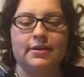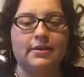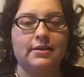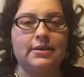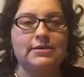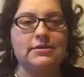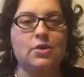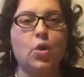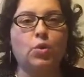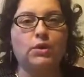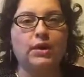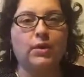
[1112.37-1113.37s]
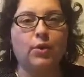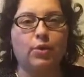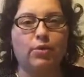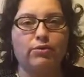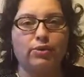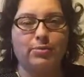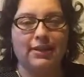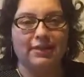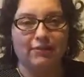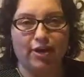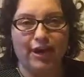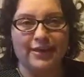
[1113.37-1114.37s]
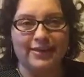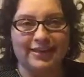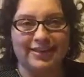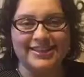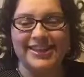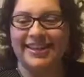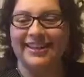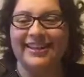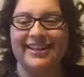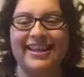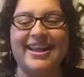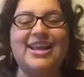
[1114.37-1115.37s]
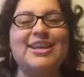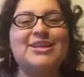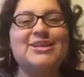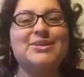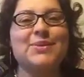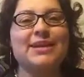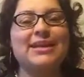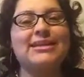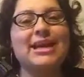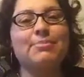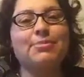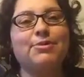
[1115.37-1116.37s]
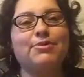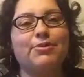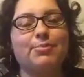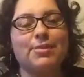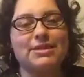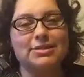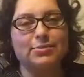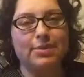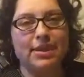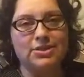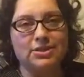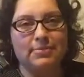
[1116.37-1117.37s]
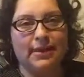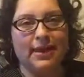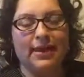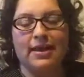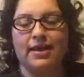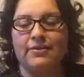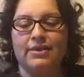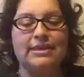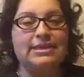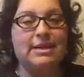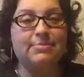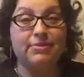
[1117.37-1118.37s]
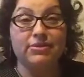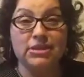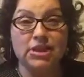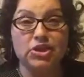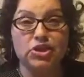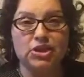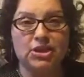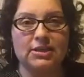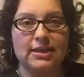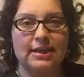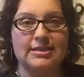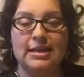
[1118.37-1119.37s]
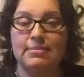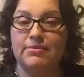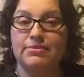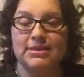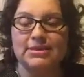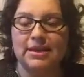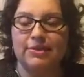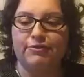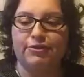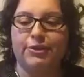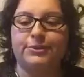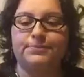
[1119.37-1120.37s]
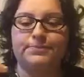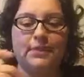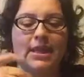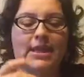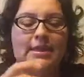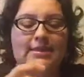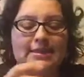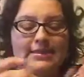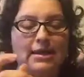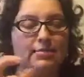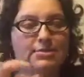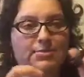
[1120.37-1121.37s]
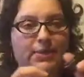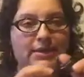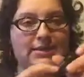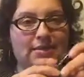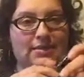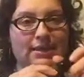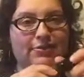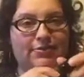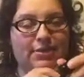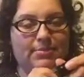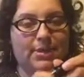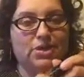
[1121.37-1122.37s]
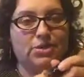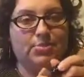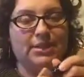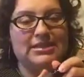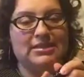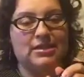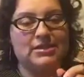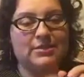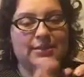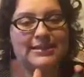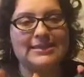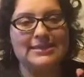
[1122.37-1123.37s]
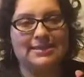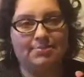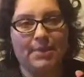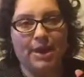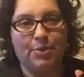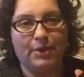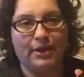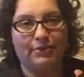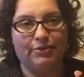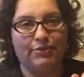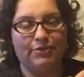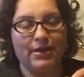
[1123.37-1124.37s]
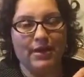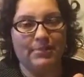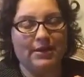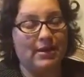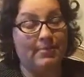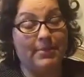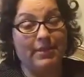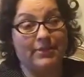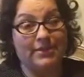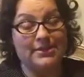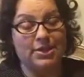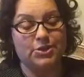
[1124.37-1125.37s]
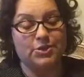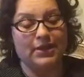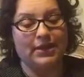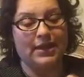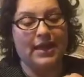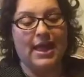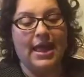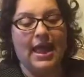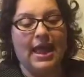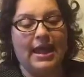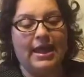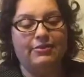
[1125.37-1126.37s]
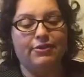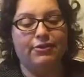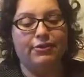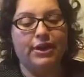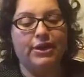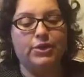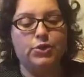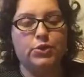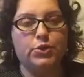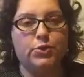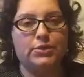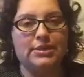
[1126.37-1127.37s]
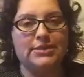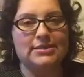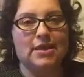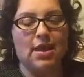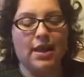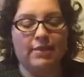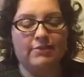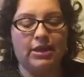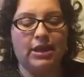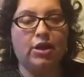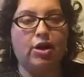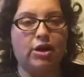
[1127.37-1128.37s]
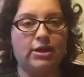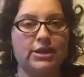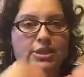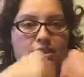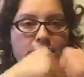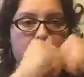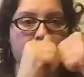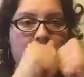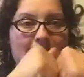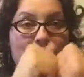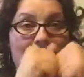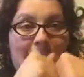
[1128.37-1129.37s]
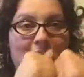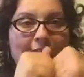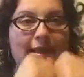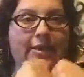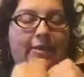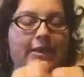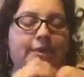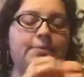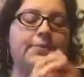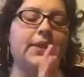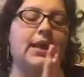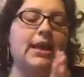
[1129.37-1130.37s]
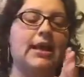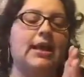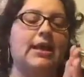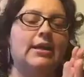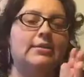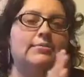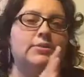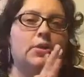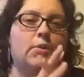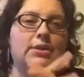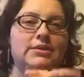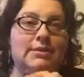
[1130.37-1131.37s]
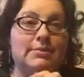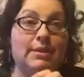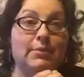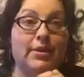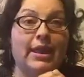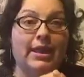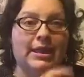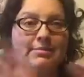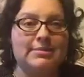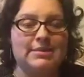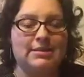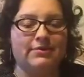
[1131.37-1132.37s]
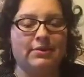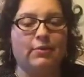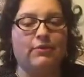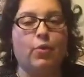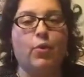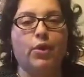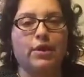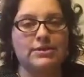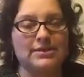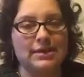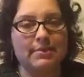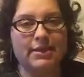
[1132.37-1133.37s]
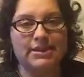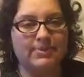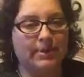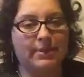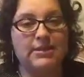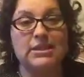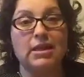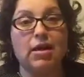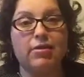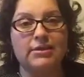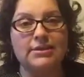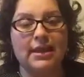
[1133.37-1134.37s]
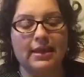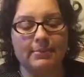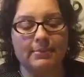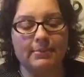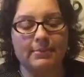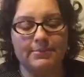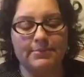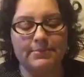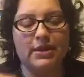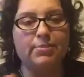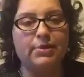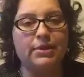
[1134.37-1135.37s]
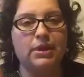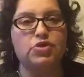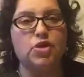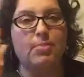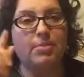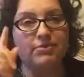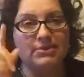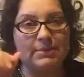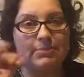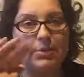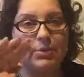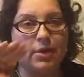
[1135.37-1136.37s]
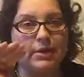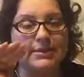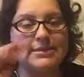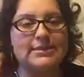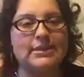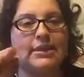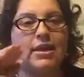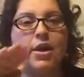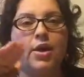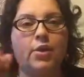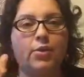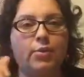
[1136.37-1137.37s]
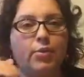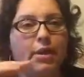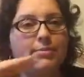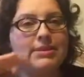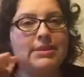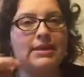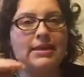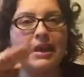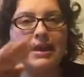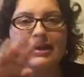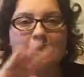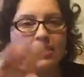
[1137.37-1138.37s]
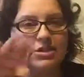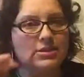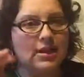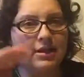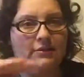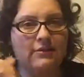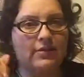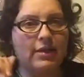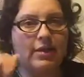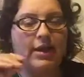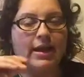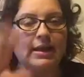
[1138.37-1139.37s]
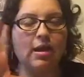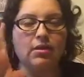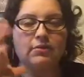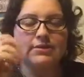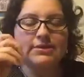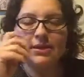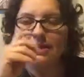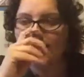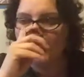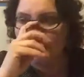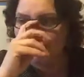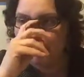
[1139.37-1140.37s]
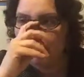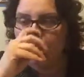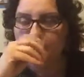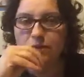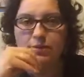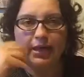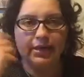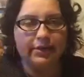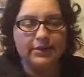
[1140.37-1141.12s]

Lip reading: this is holy oil for many of our athletes. So any type of muscle pains you might have, any type of tension, any type of discomfort, this helps bring down the inflammation, but it's also instant pain relief. I mean, and I'm not even exaggerating. I have a friend who does not have any cartilage in the knee area. So one day I'm like, well, heck, let me see if it even works, because I'm experimenting all the time. So we ended up putting a drop of Deep Blue on his knee, rubbed it in lightly, just kind of, and all of a sudden, a minute or two later, he